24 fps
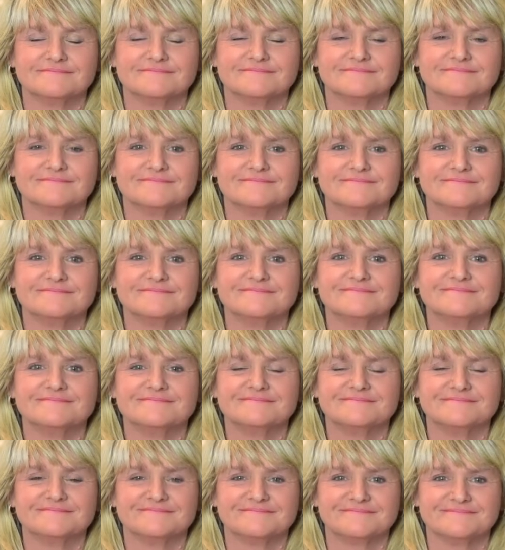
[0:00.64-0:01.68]

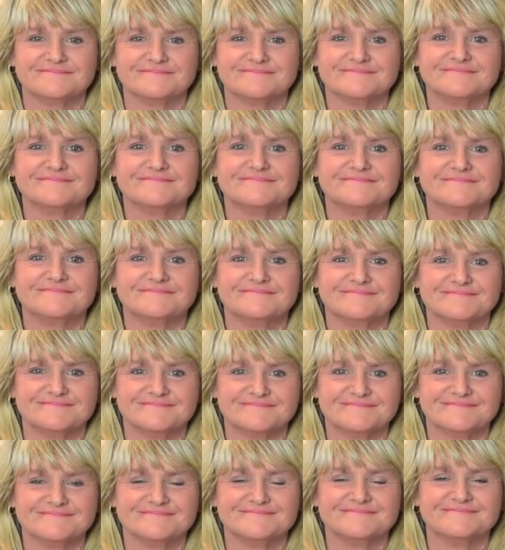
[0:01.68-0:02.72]

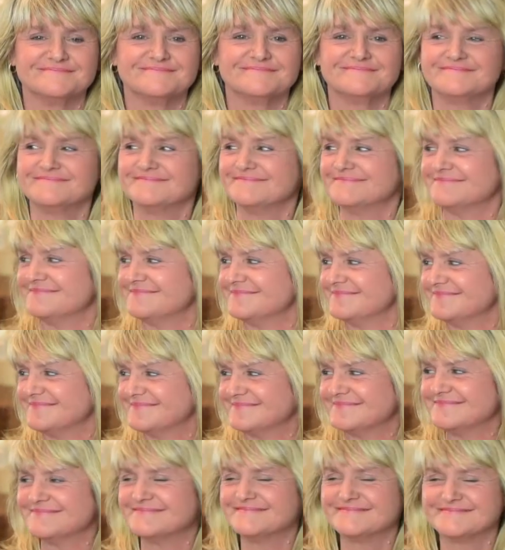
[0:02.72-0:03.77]

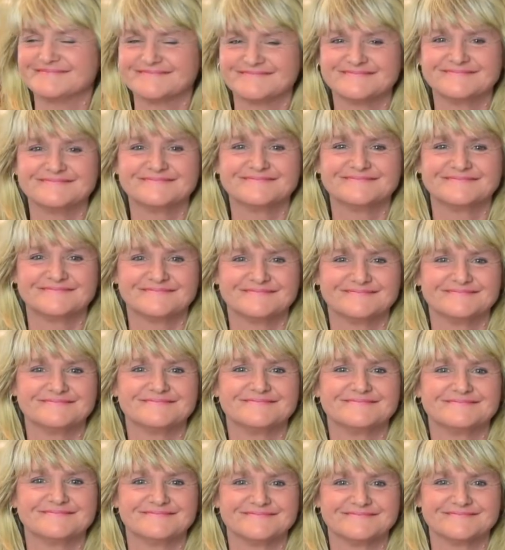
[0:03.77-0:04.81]

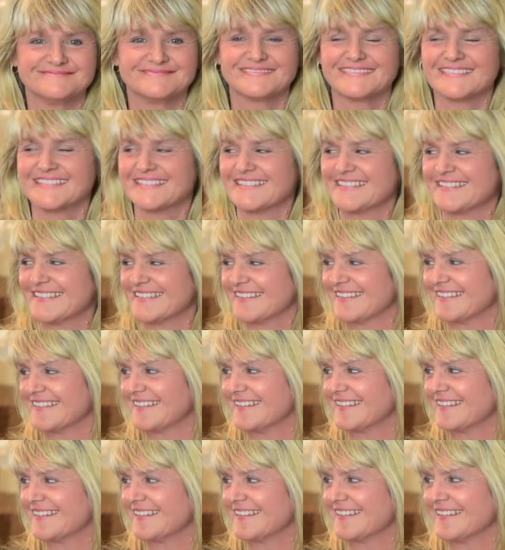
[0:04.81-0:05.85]

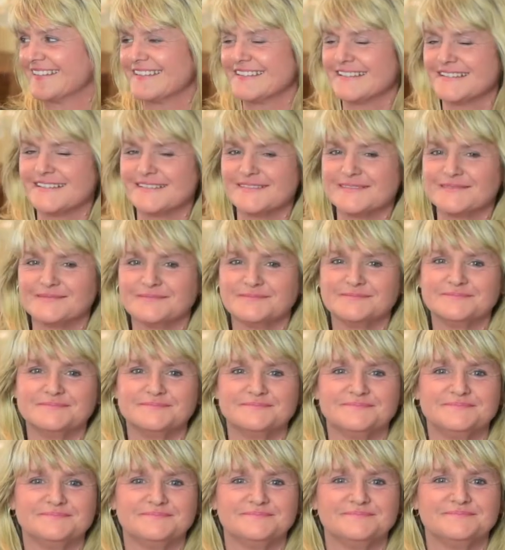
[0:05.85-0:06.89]

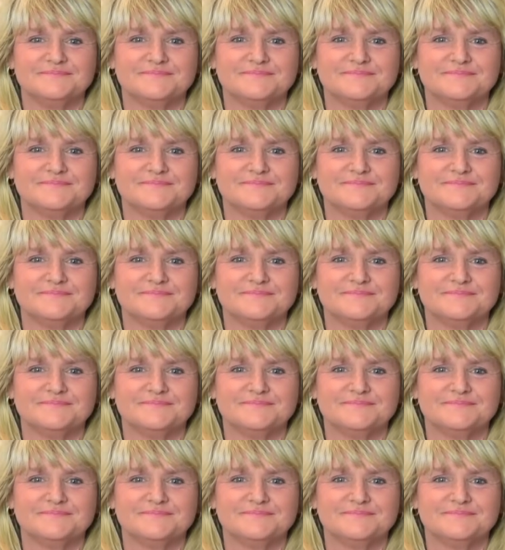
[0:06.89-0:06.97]
No words are spoken by the person on screen.